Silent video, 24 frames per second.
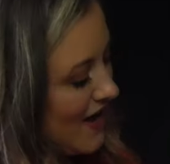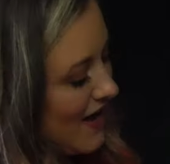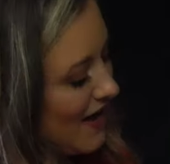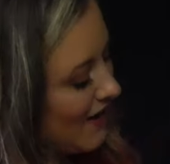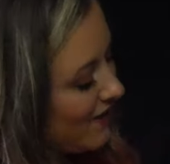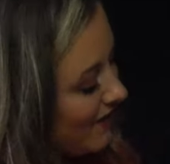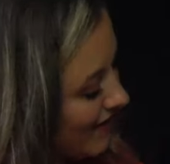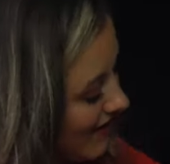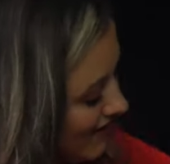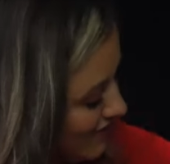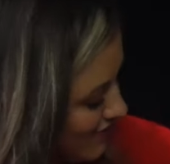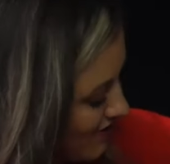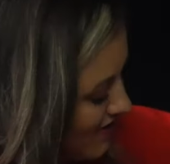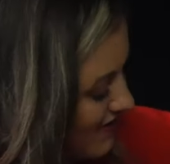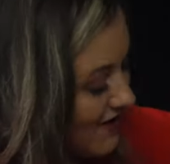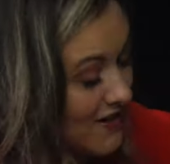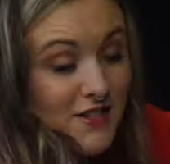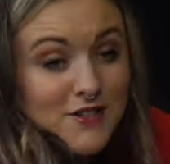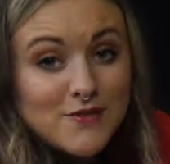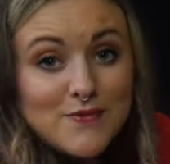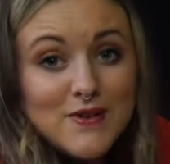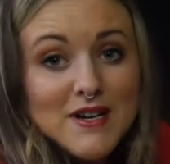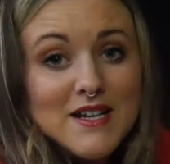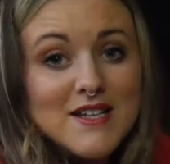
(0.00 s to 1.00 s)
and I actually think
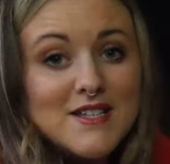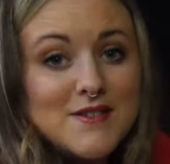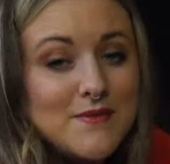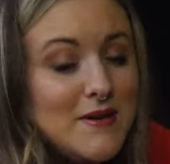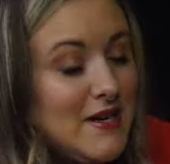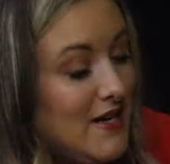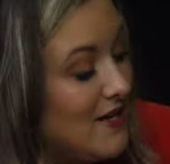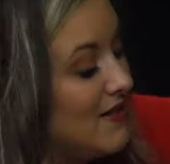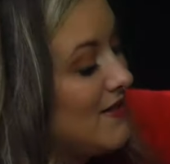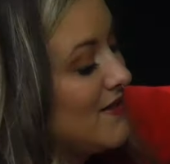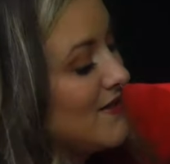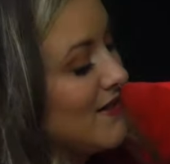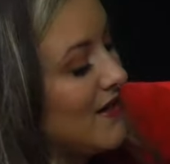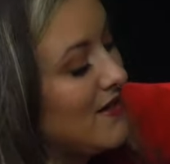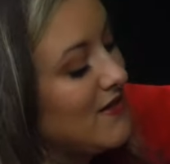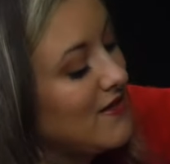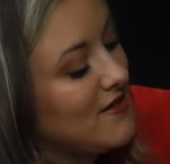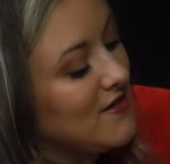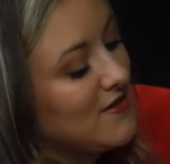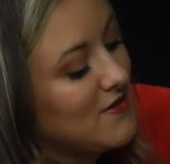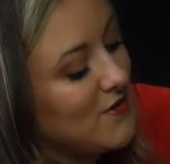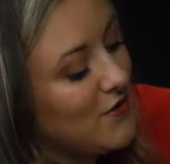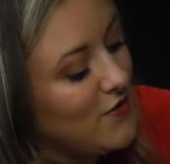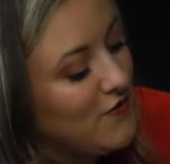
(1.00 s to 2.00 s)
it's really sweet. It's like
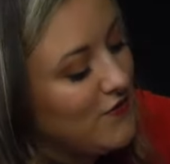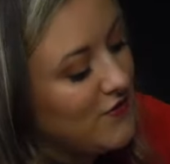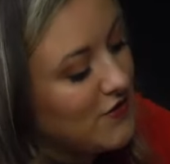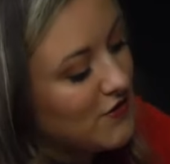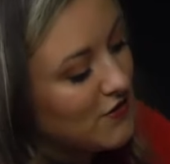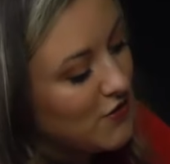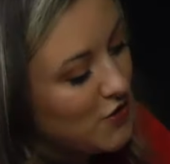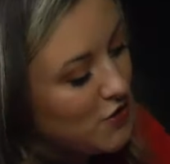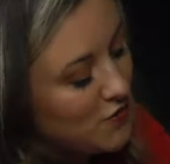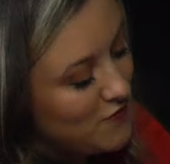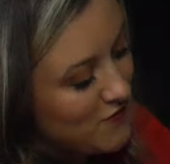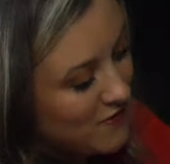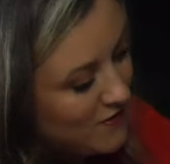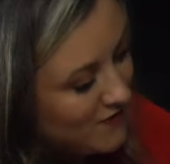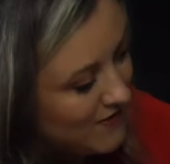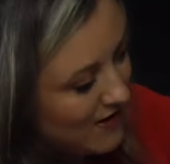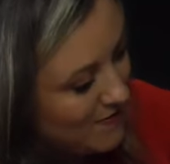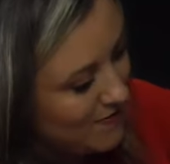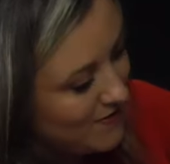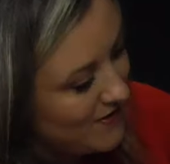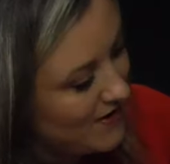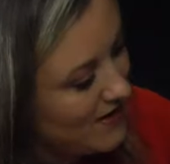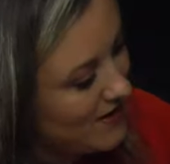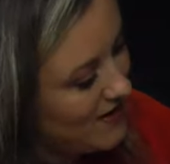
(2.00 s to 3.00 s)
this soft scuba
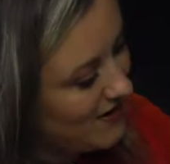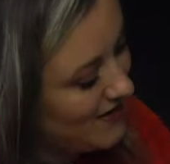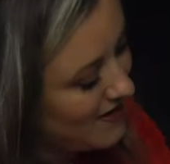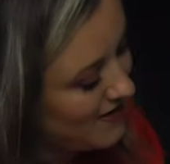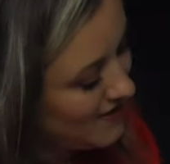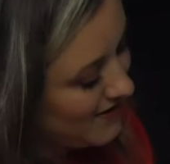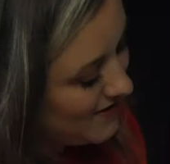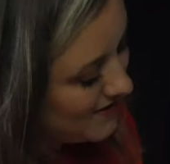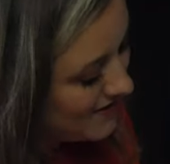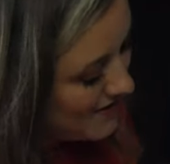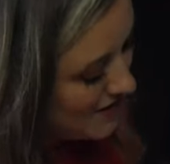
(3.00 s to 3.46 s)
fabric.